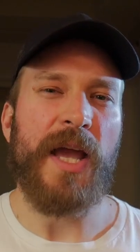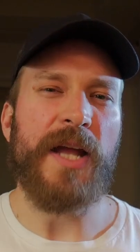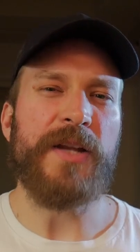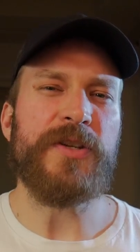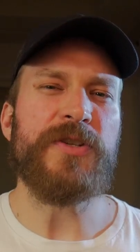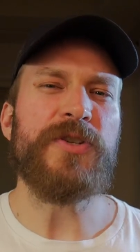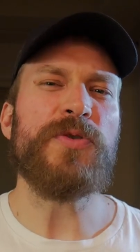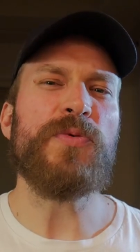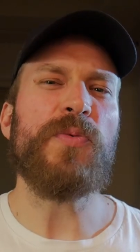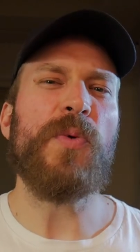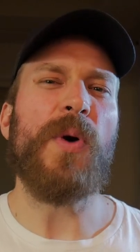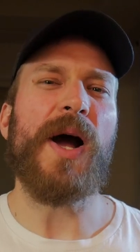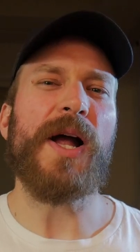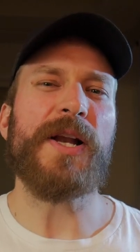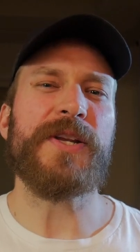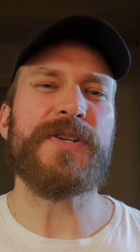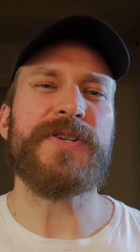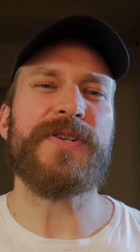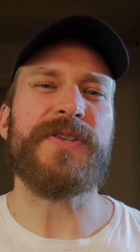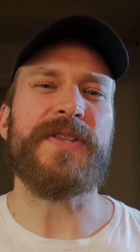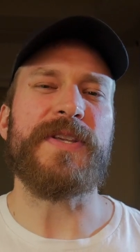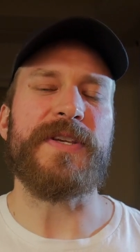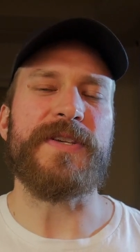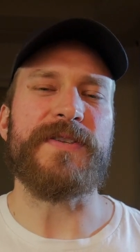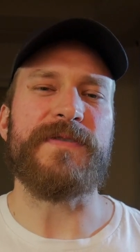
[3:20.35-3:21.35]
And you
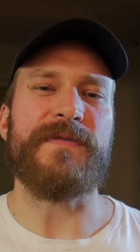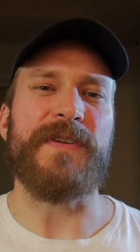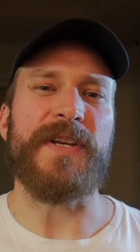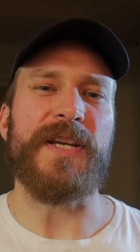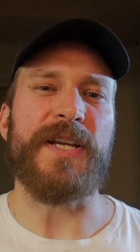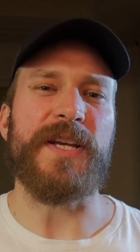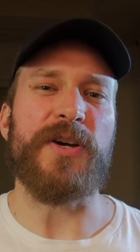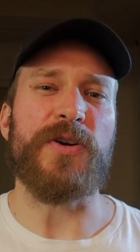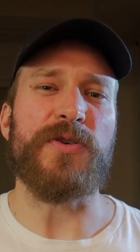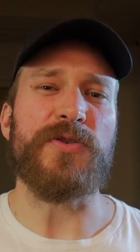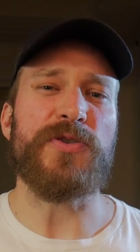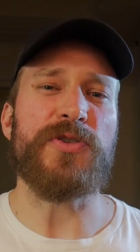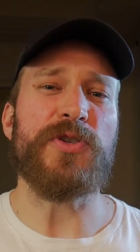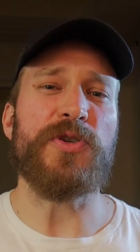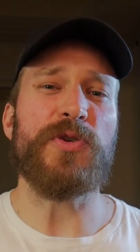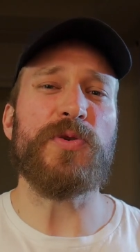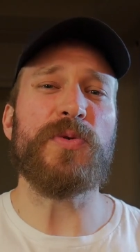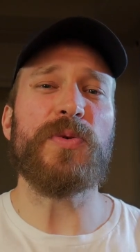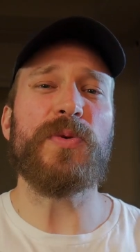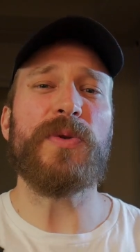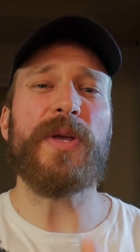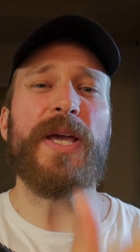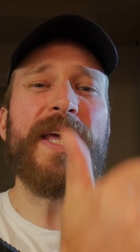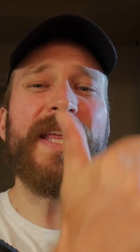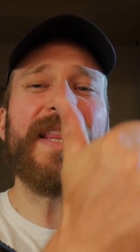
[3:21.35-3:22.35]
watch these videos.
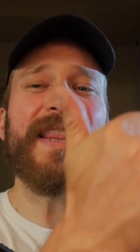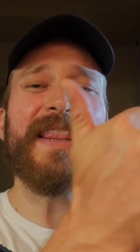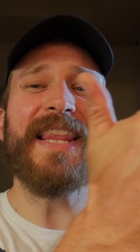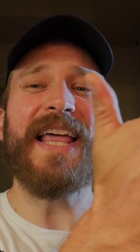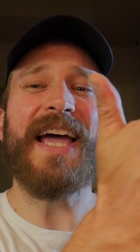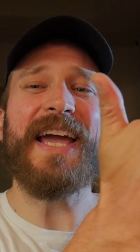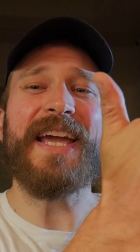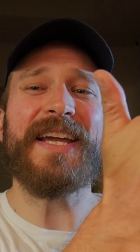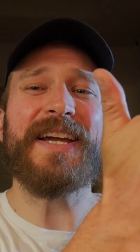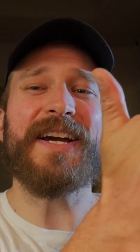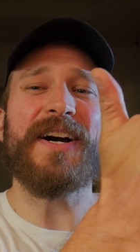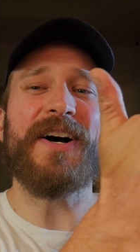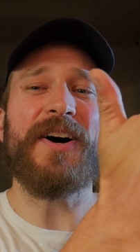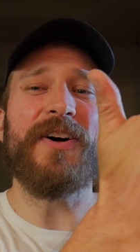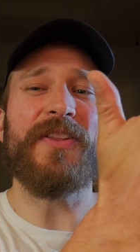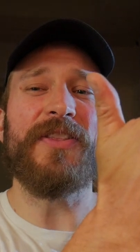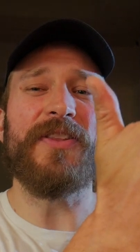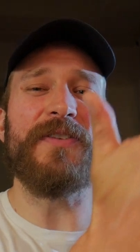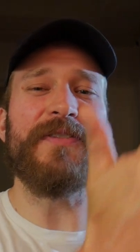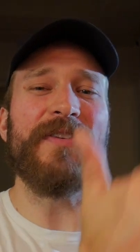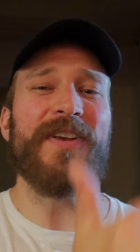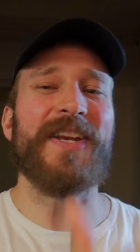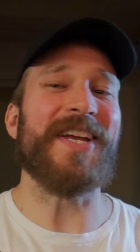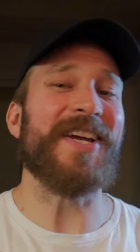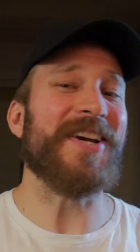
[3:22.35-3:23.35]
You hit like on
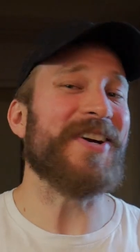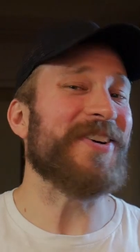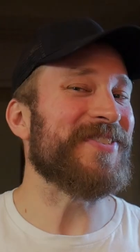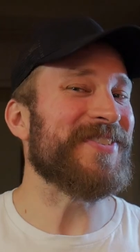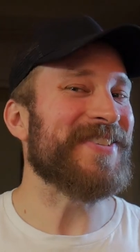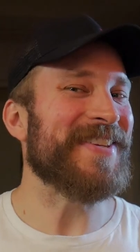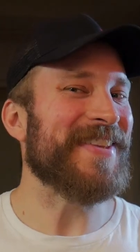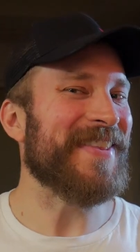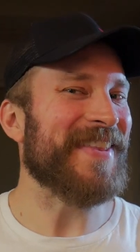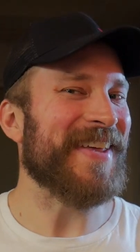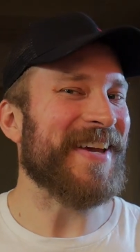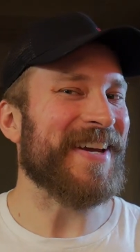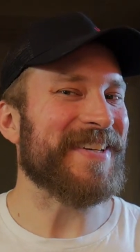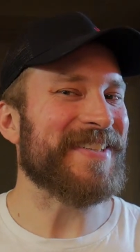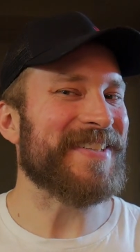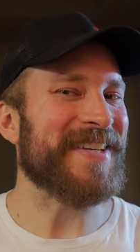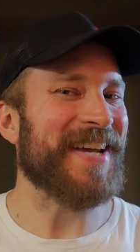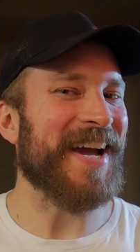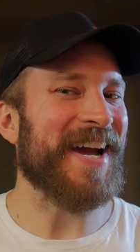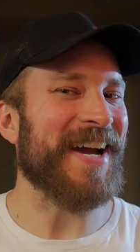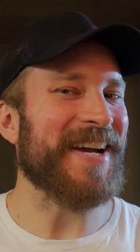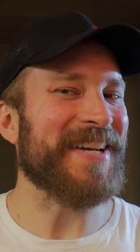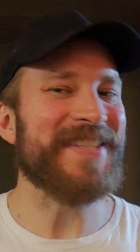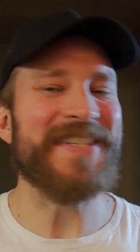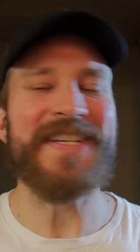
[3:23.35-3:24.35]
the videos. Thanks,
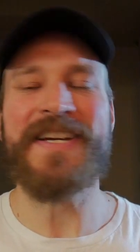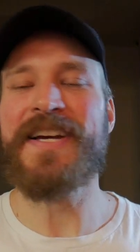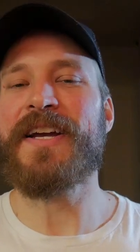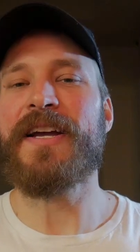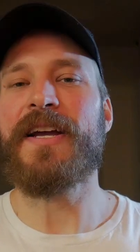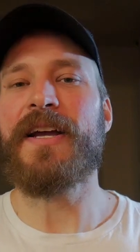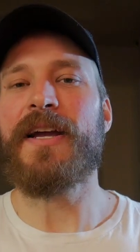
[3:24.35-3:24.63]
guys.